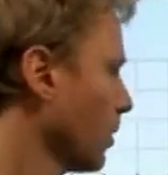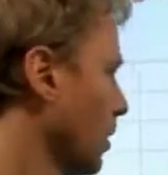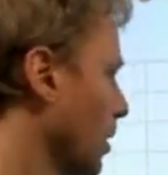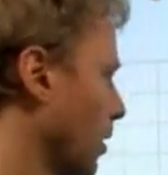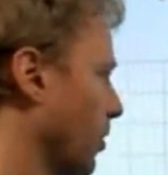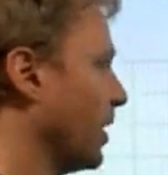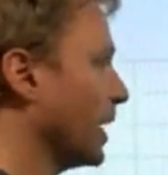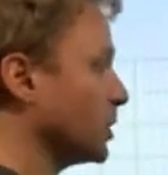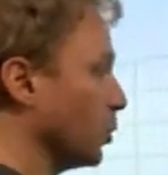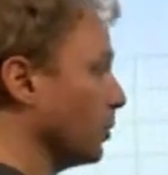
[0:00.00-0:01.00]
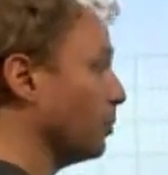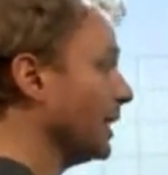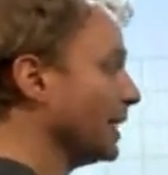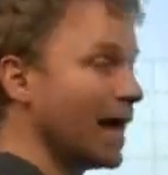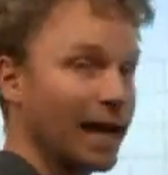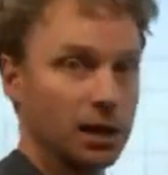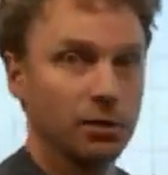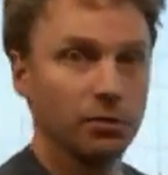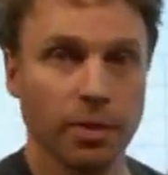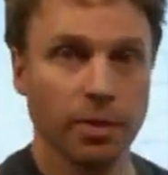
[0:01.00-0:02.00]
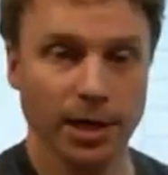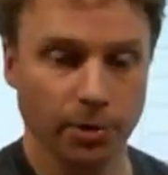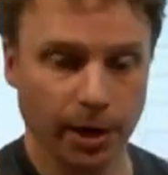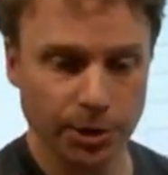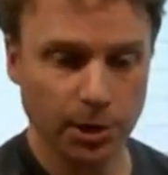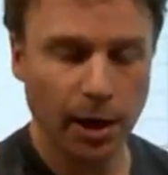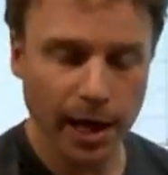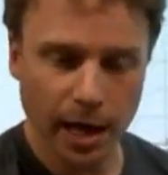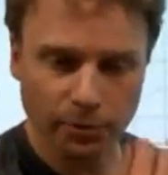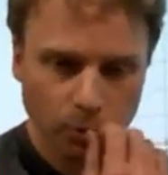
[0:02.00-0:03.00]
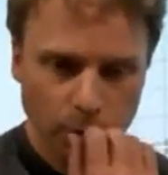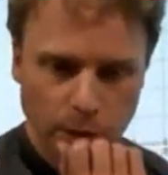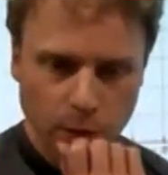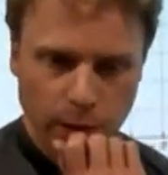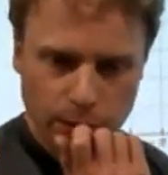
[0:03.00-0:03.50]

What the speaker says: things would be negative in that direction. Go ahead, Evelyn, what's your question?